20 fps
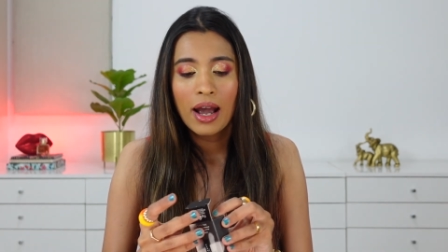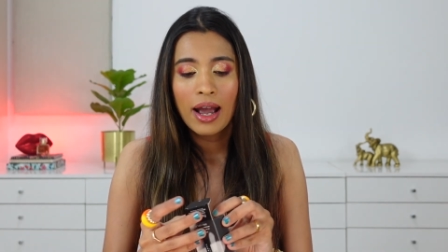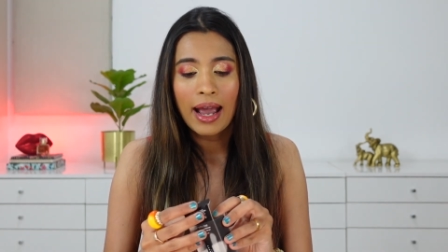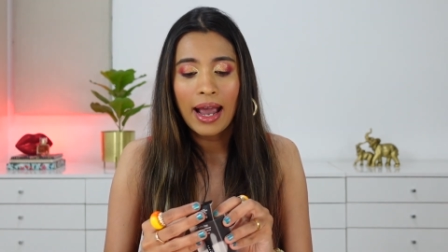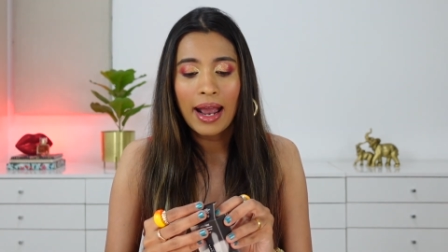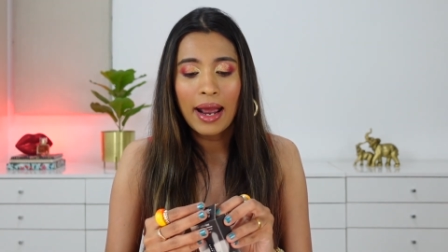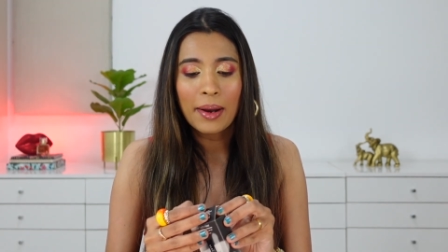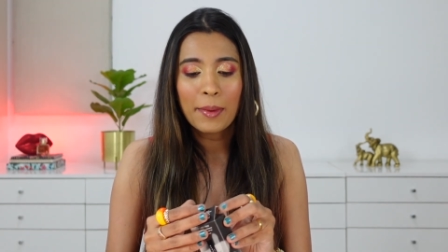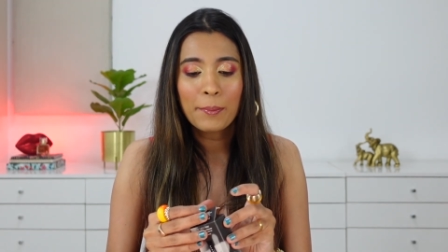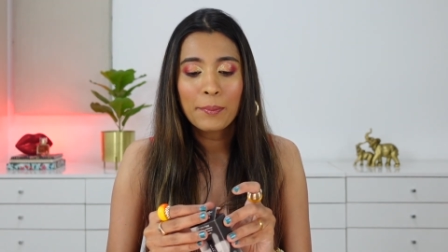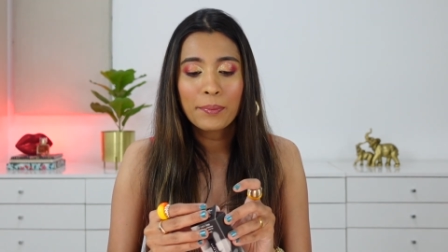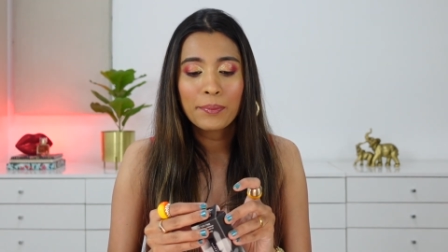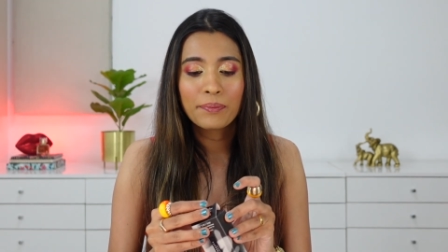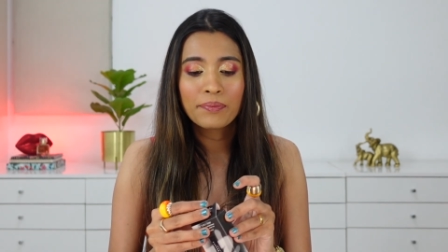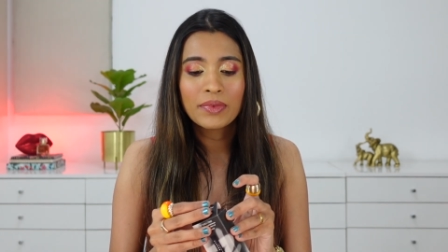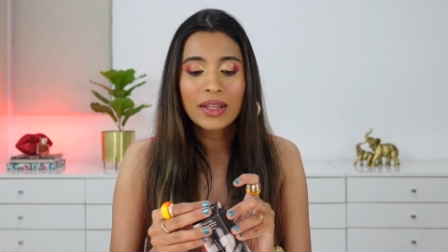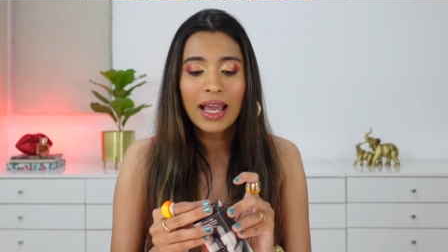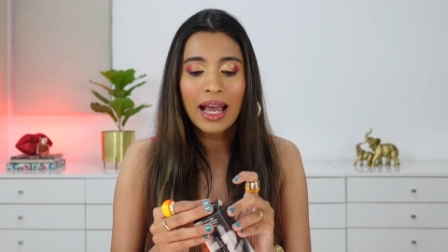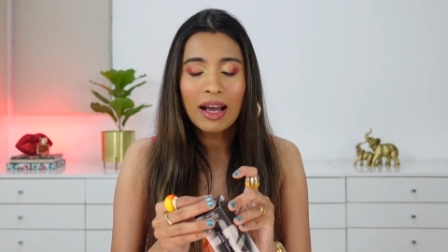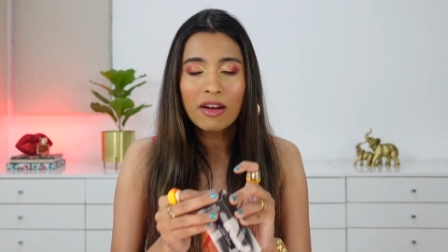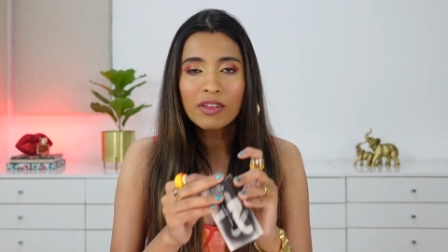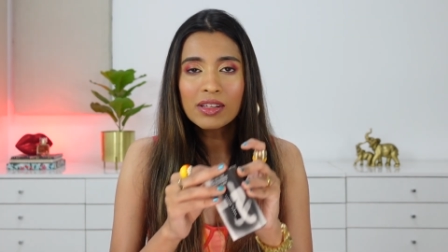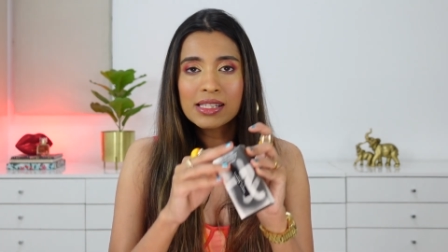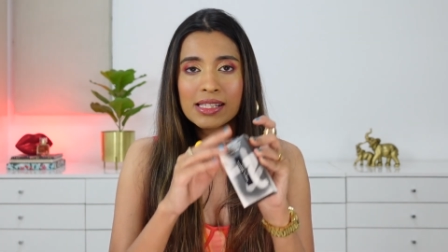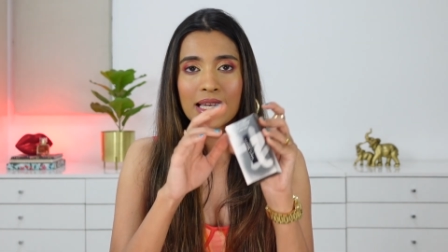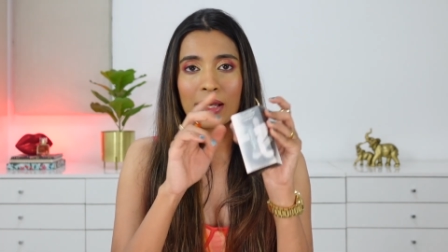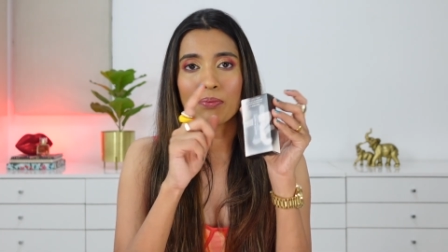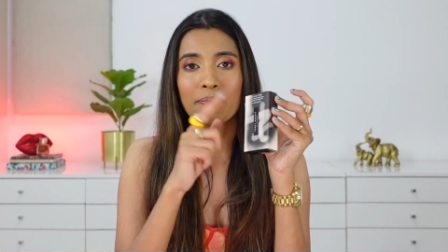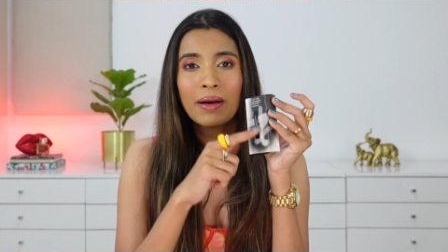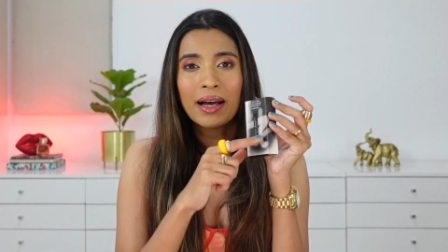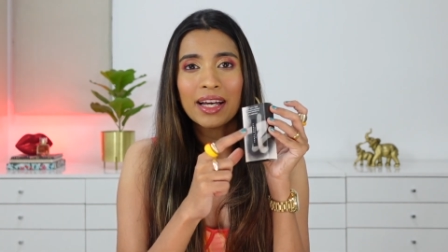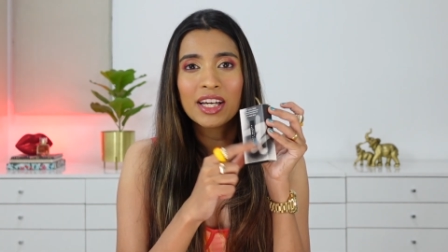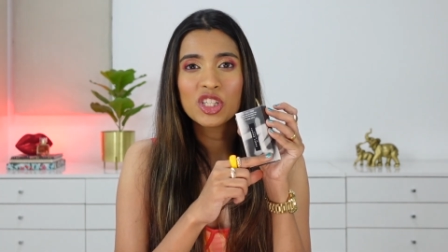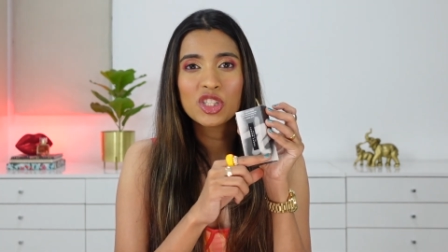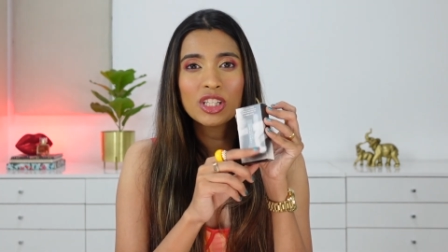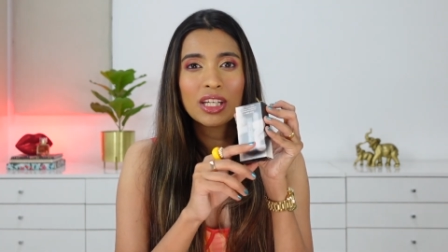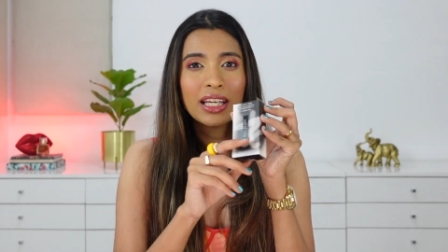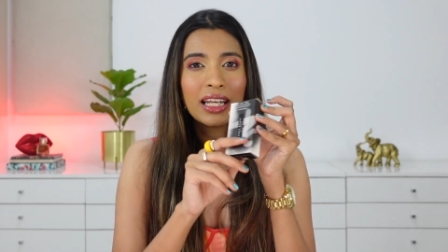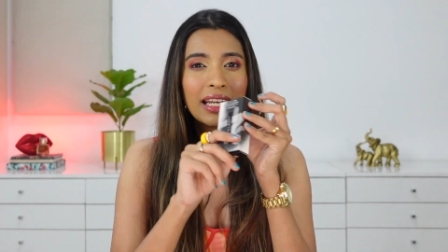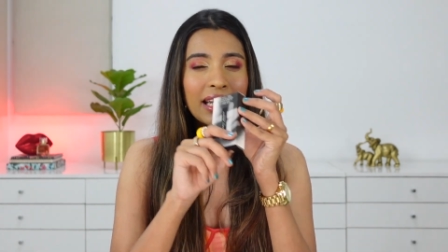And they have the same
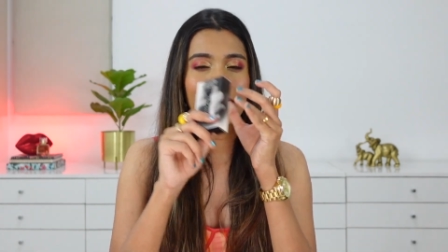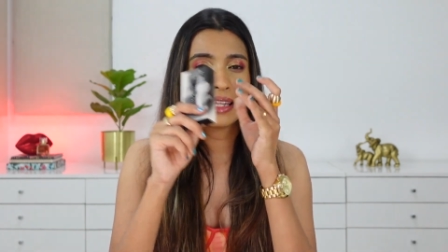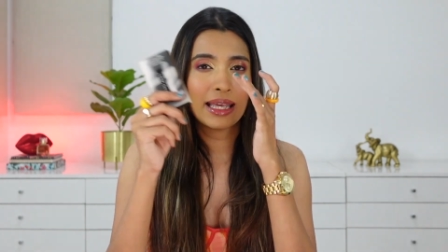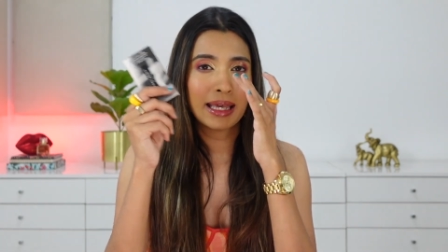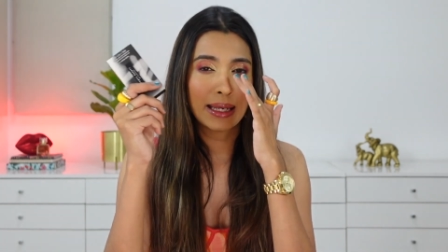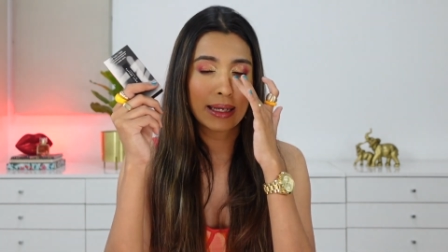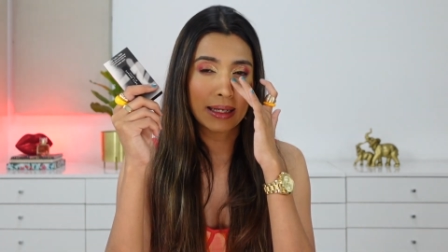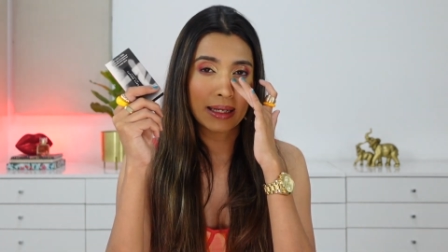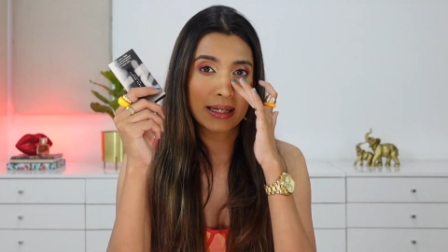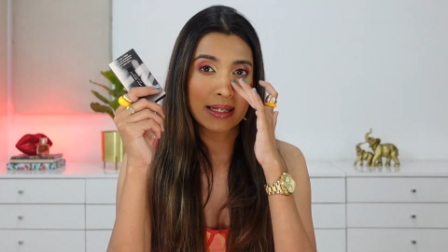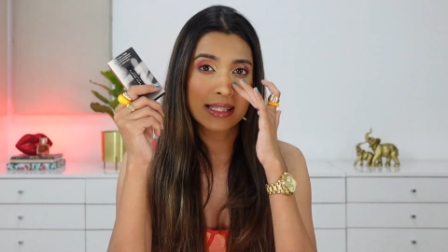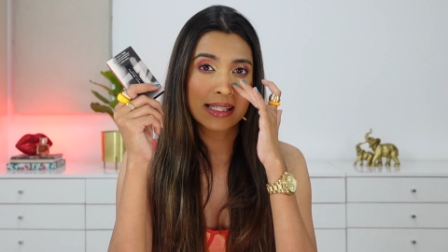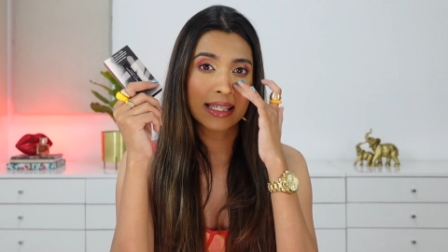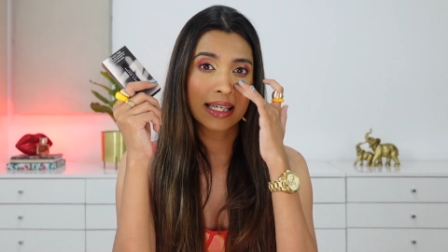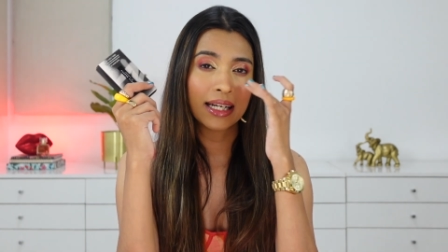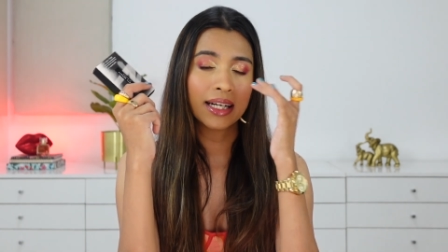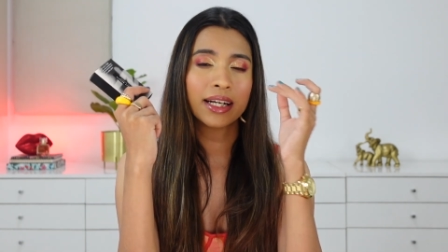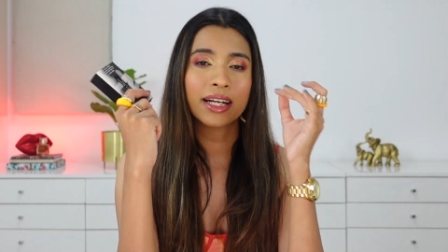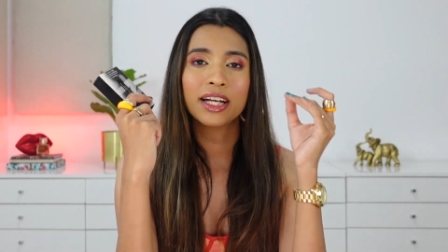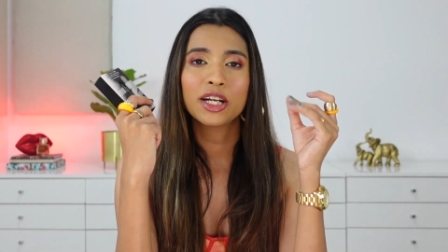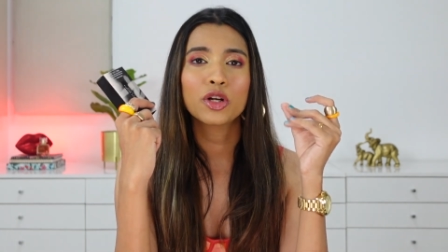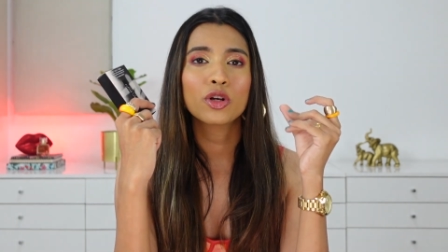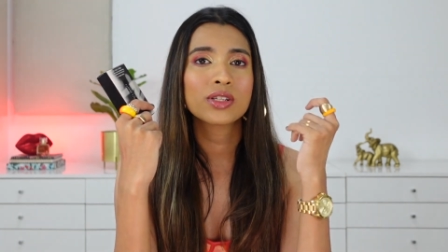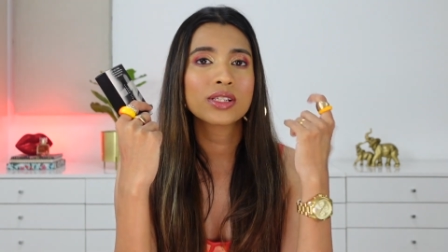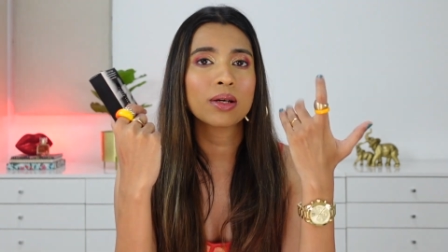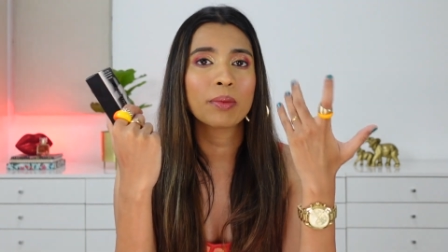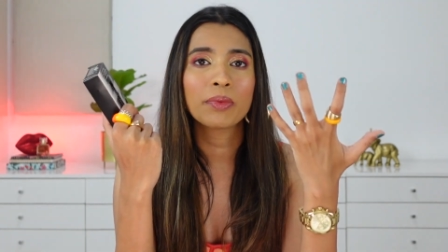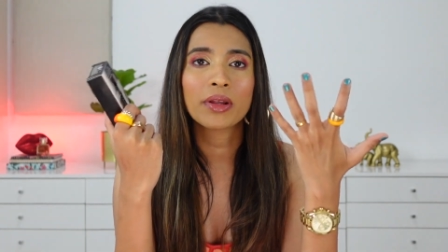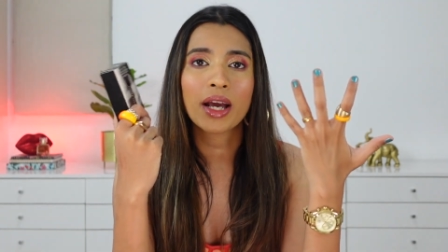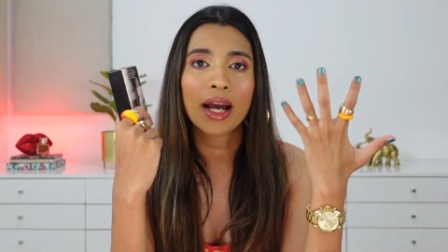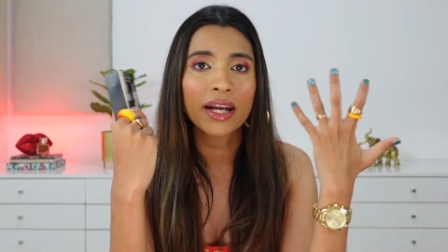packaging in their skin tint or something.